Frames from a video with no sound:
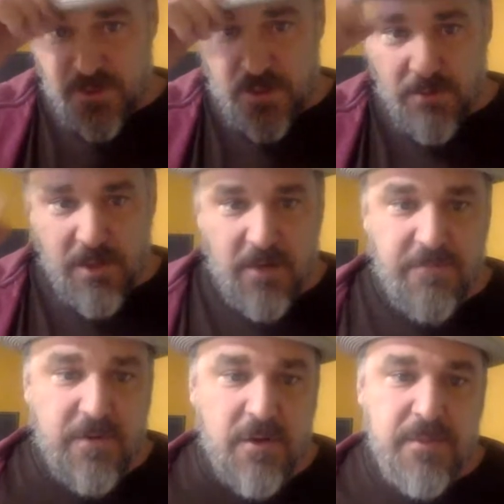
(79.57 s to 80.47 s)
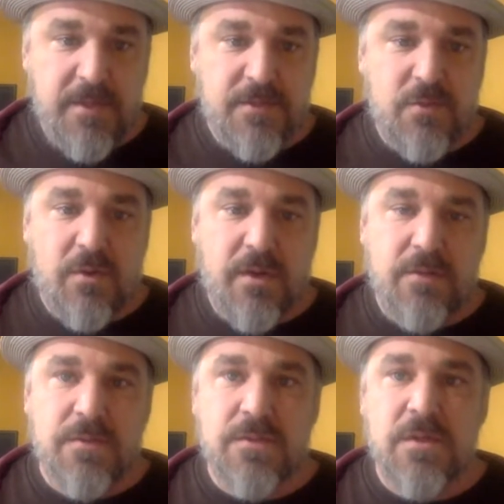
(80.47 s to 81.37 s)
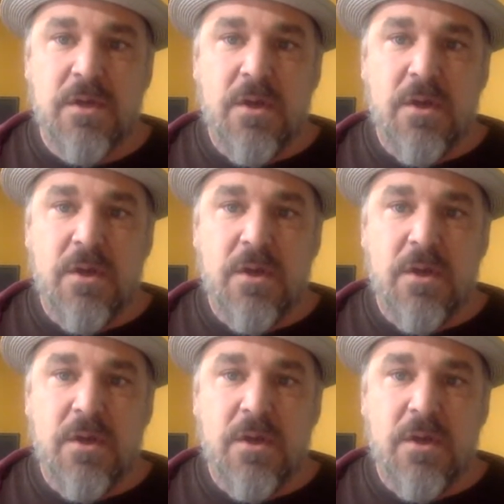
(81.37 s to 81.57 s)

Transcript: I don't care if they're going to be historians